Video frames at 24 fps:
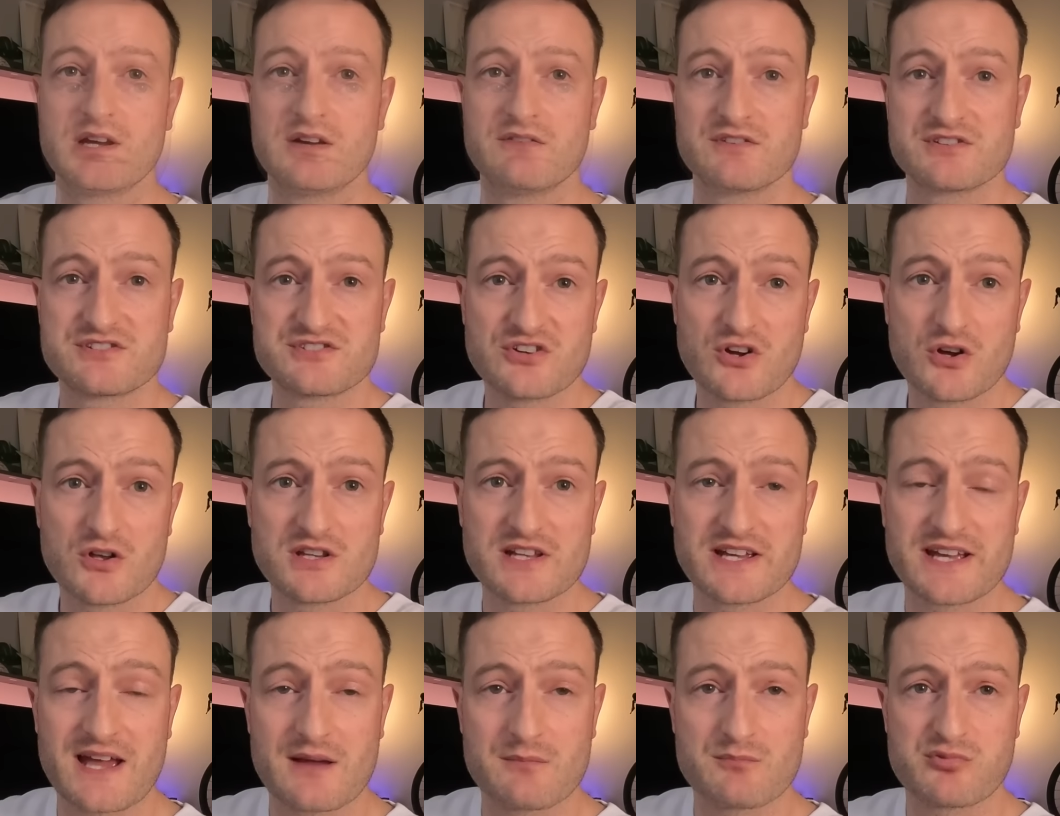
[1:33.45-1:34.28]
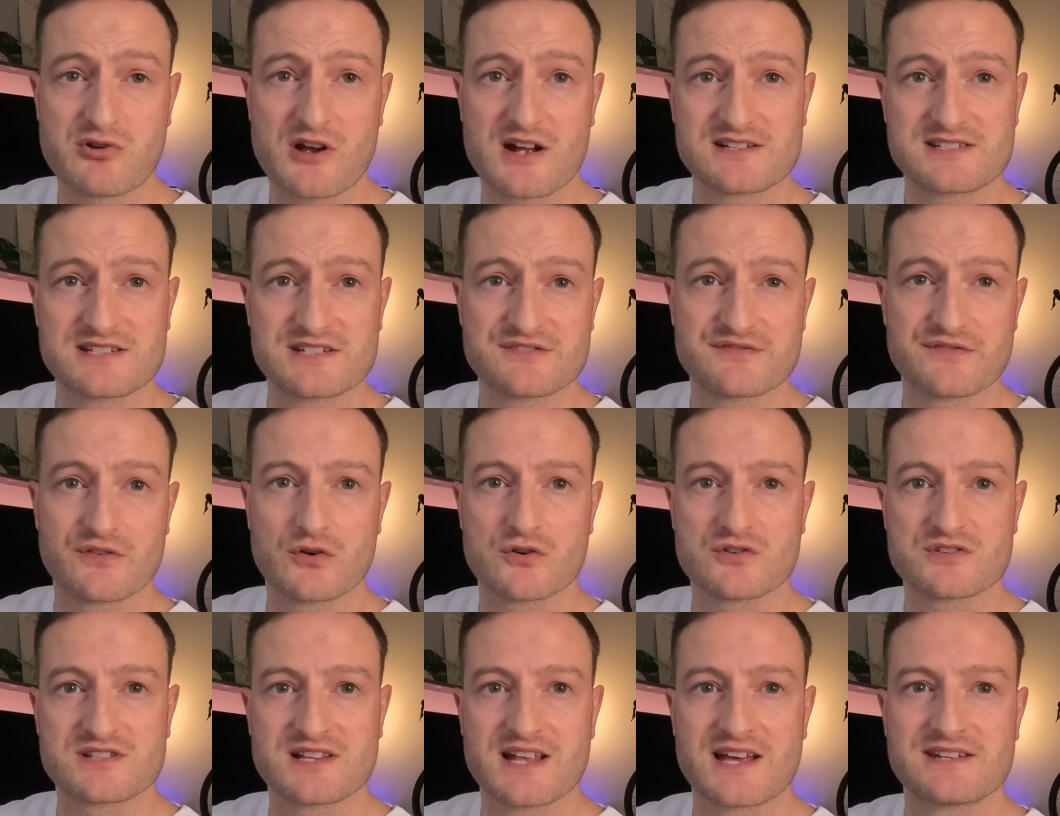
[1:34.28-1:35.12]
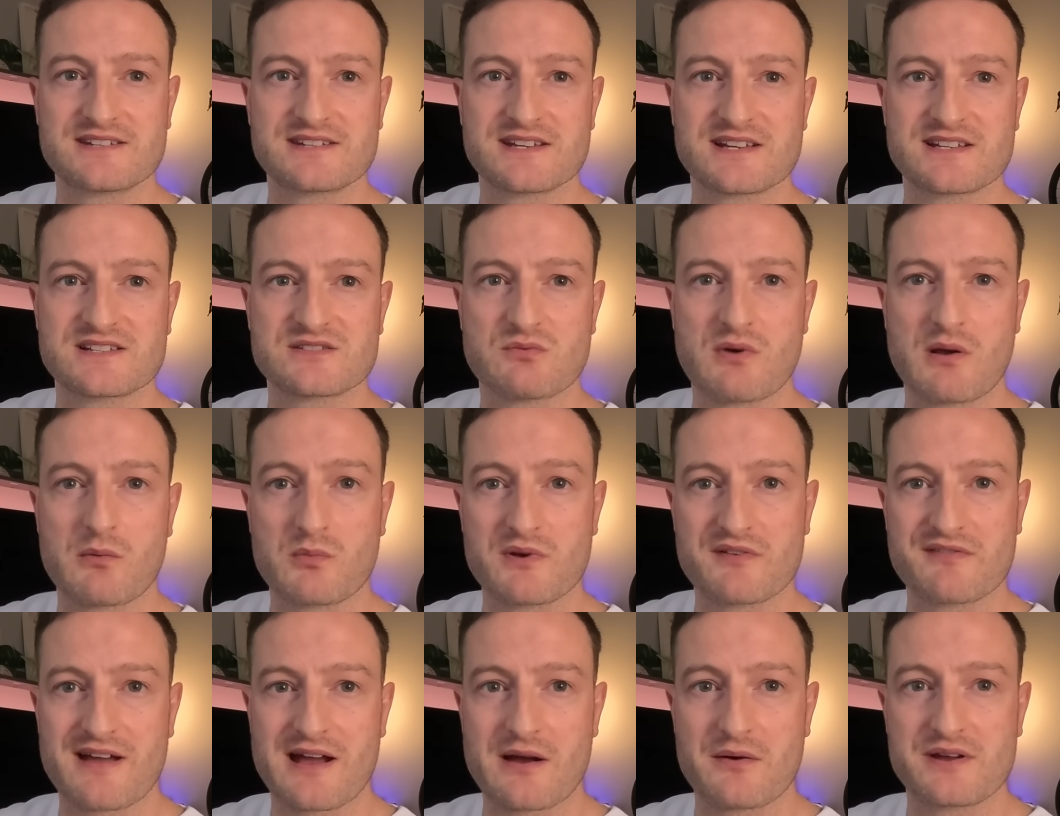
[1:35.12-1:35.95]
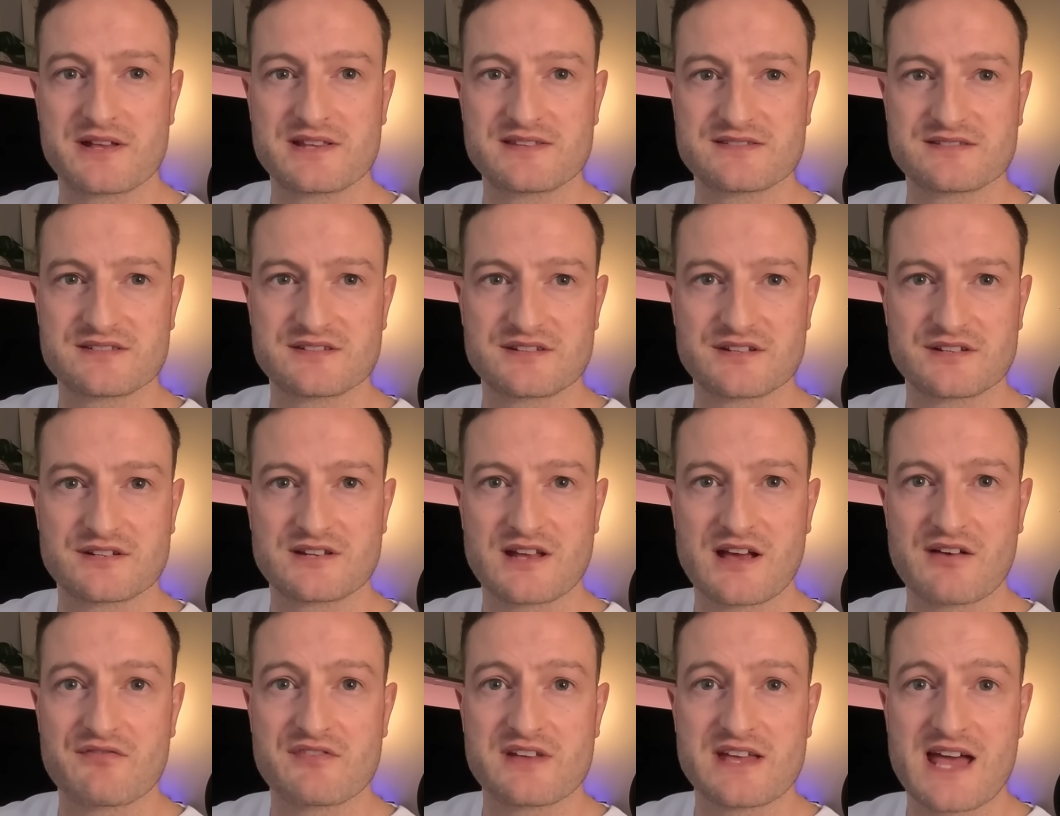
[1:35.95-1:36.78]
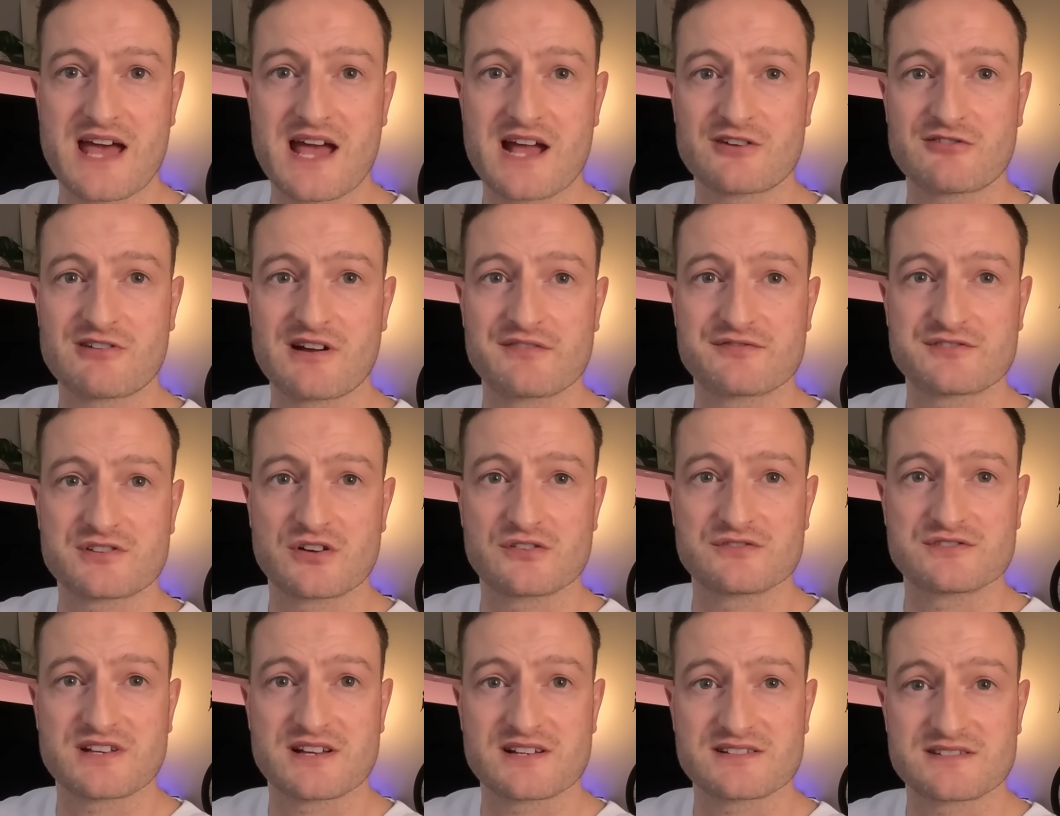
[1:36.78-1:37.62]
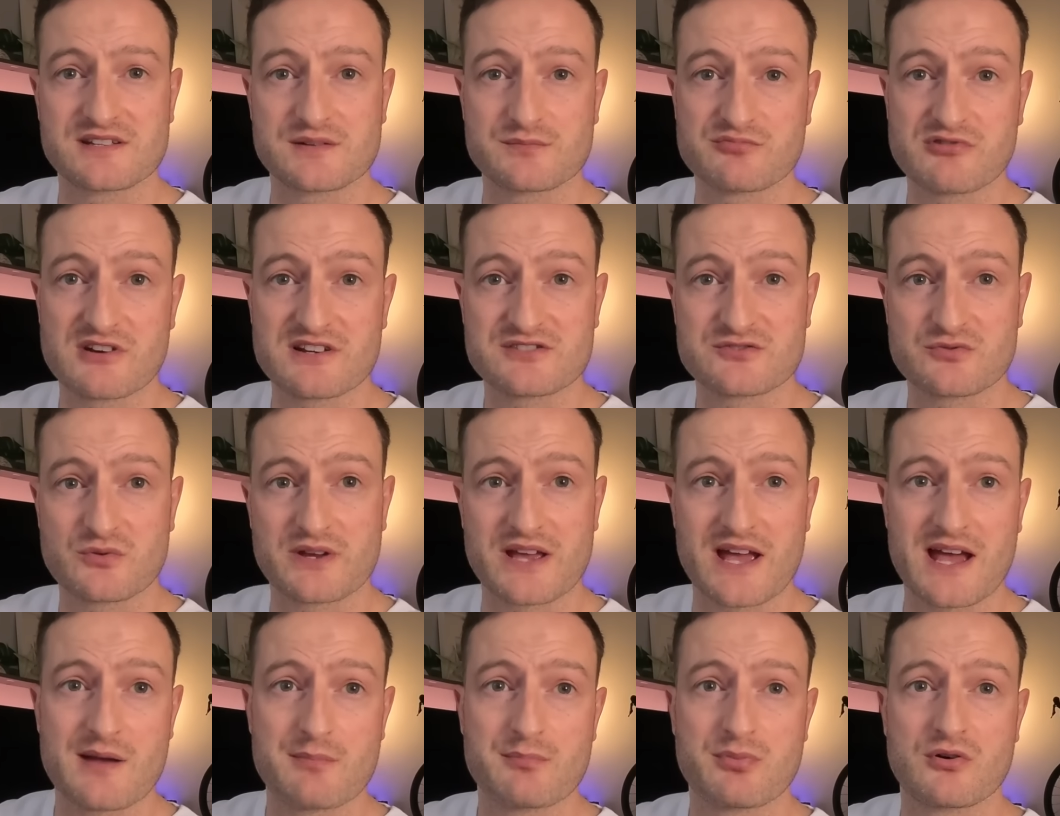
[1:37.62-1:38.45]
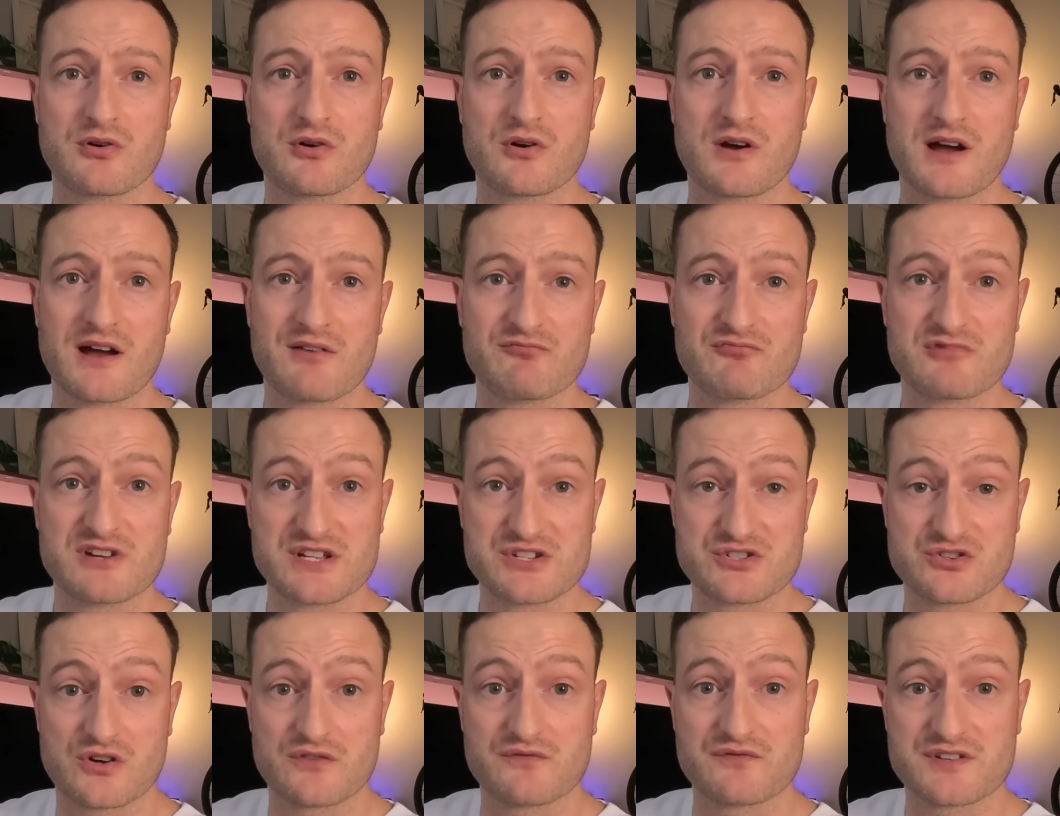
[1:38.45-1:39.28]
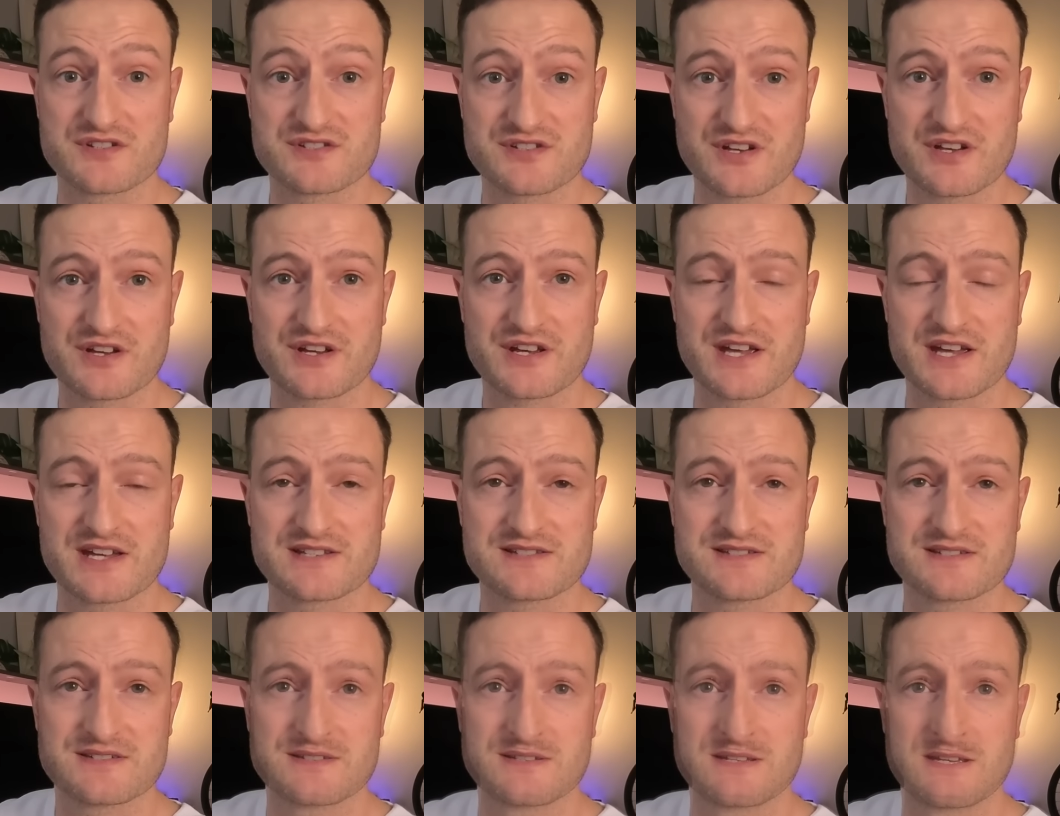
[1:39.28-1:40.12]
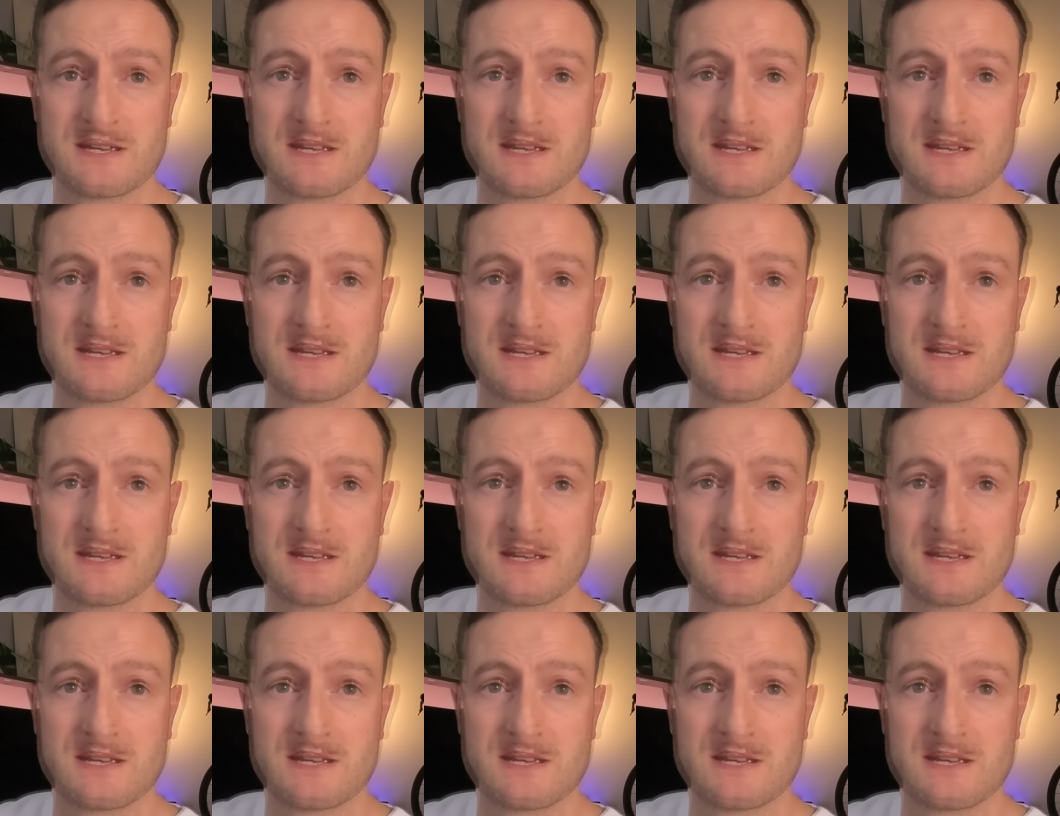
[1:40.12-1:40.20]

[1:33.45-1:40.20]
The stalling and practice forced landings went without incident and the aircraft contacted Prestwick Airport and rejoined the circuit.